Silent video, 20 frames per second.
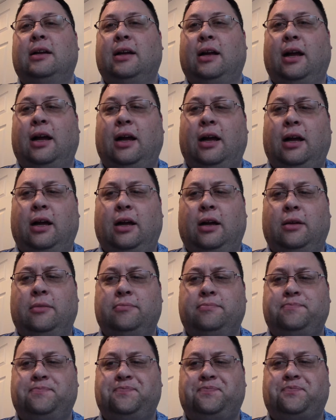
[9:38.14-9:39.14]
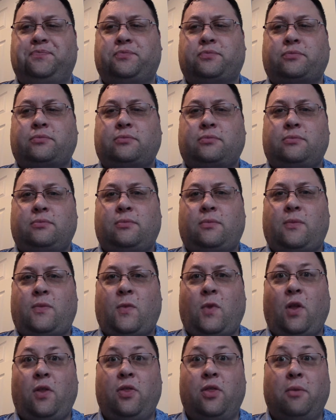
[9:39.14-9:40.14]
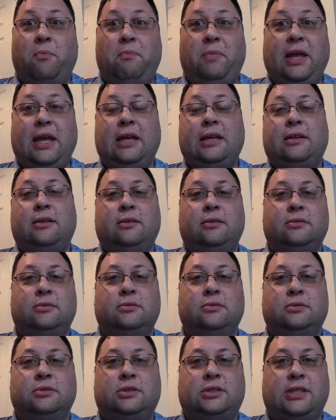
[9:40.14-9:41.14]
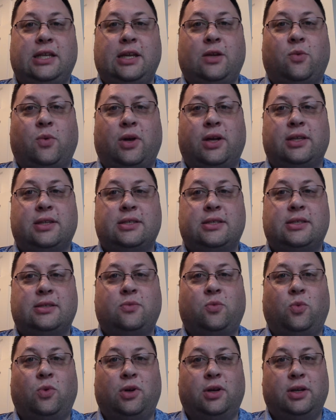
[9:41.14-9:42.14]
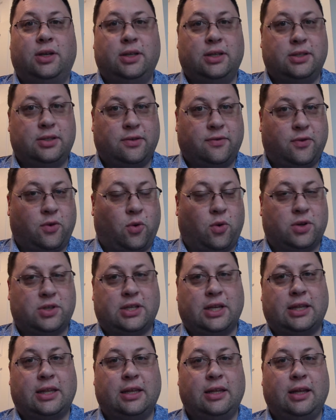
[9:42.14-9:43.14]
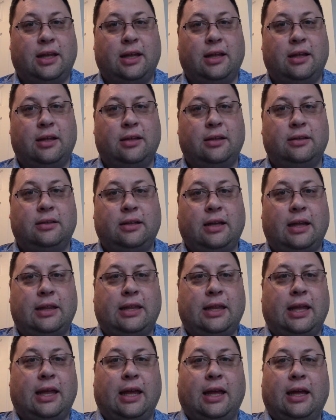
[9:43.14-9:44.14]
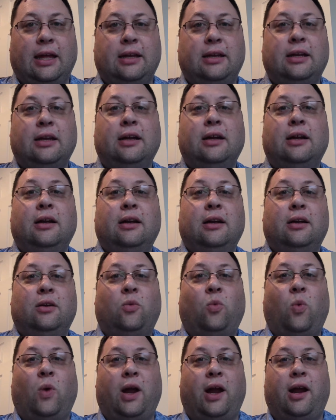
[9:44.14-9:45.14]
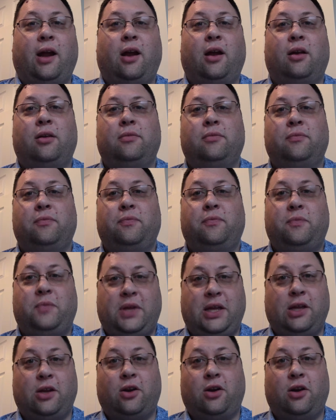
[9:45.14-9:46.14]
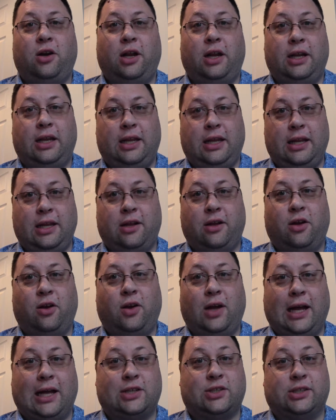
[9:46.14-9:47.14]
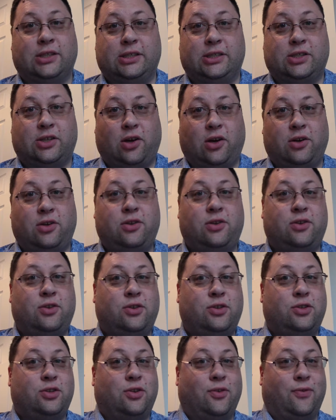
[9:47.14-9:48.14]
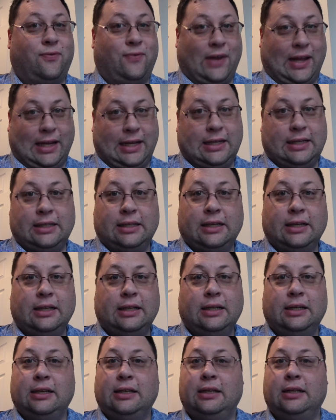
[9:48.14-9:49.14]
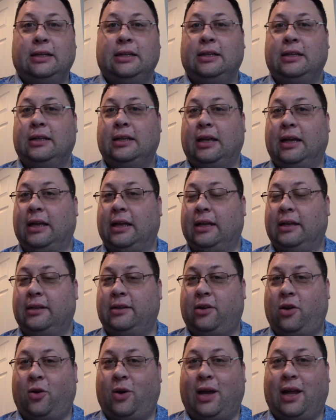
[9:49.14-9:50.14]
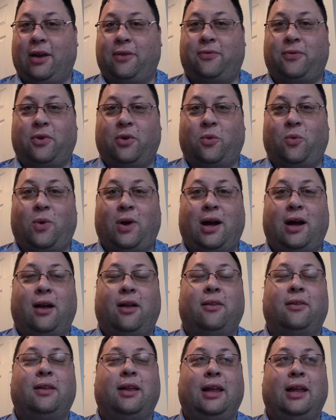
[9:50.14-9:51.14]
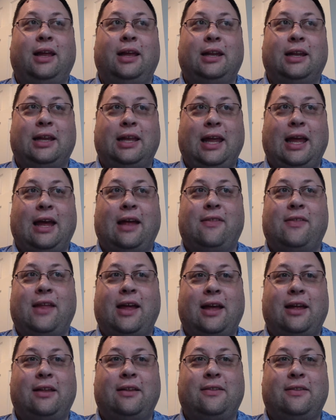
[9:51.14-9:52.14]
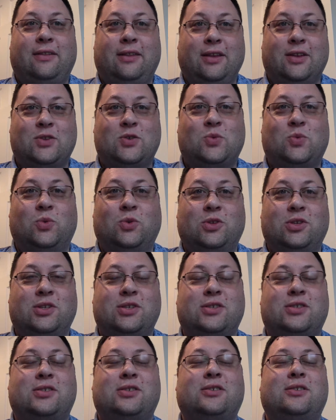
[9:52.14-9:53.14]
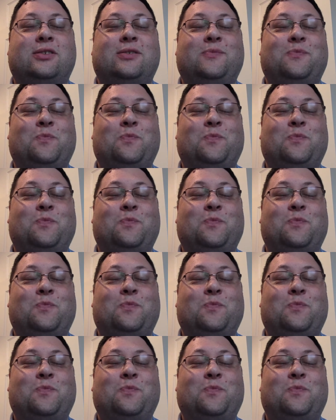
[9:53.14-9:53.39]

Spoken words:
The big sequence was, of course, at the end, where Peter and Ego actually start to fight and go at it for a while. And again, it was